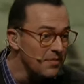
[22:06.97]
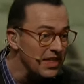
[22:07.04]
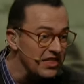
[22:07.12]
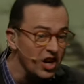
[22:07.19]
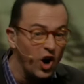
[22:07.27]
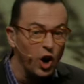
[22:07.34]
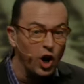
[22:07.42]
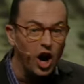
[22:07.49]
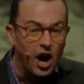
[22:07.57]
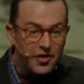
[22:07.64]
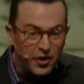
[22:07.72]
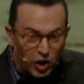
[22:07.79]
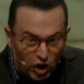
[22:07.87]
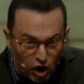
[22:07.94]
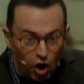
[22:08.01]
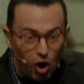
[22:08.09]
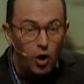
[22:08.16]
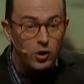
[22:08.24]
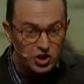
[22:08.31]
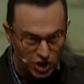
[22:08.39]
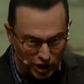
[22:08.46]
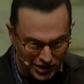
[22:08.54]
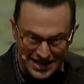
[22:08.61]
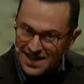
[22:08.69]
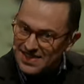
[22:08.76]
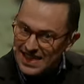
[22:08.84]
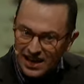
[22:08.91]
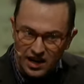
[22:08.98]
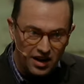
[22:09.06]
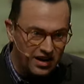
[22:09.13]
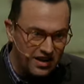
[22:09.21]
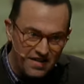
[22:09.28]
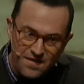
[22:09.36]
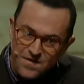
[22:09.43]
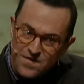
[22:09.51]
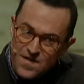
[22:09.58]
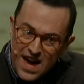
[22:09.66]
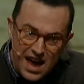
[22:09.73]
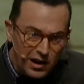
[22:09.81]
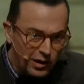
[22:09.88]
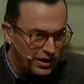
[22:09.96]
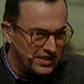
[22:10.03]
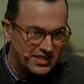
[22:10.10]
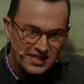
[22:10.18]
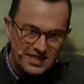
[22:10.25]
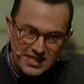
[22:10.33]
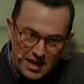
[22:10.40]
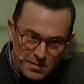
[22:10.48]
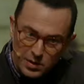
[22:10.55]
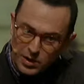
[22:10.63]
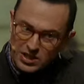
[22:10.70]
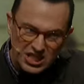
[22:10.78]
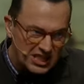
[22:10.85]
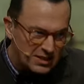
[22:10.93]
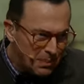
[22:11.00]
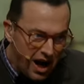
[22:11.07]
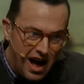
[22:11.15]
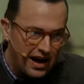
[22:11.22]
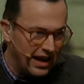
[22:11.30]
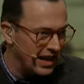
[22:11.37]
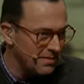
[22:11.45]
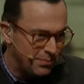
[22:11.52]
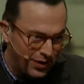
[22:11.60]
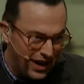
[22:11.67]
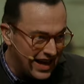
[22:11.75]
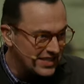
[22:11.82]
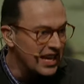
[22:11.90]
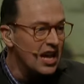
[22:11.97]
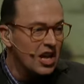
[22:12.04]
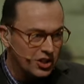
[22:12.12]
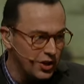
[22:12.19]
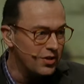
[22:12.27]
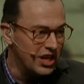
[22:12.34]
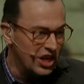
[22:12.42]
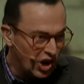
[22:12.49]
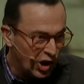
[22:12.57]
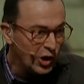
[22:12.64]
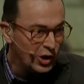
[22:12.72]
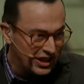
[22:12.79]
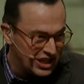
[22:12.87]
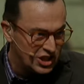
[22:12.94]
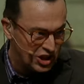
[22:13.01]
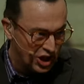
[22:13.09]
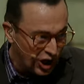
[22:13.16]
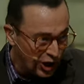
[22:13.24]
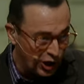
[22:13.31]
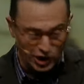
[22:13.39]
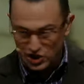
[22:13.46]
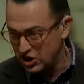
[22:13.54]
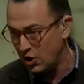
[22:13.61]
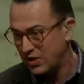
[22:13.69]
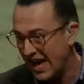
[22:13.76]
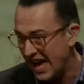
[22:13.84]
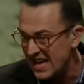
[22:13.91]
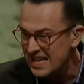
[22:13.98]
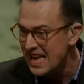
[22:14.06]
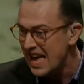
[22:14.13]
that there are other cultures that are in a very similar spot and place to the early church, okay?